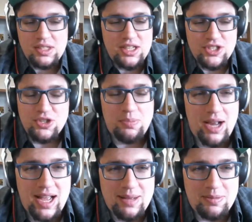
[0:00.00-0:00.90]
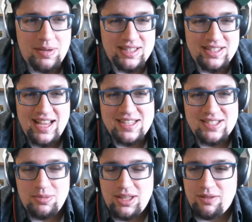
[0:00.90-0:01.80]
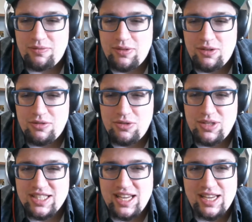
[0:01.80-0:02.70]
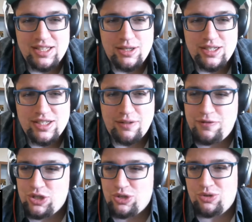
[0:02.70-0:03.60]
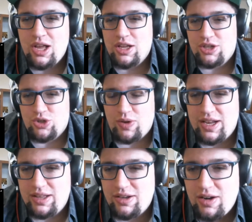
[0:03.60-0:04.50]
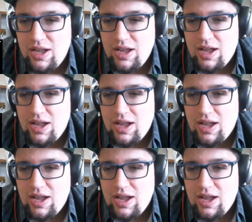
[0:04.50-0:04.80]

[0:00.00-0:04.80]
super hyped about that. So without further ado, let's get into this official trailer.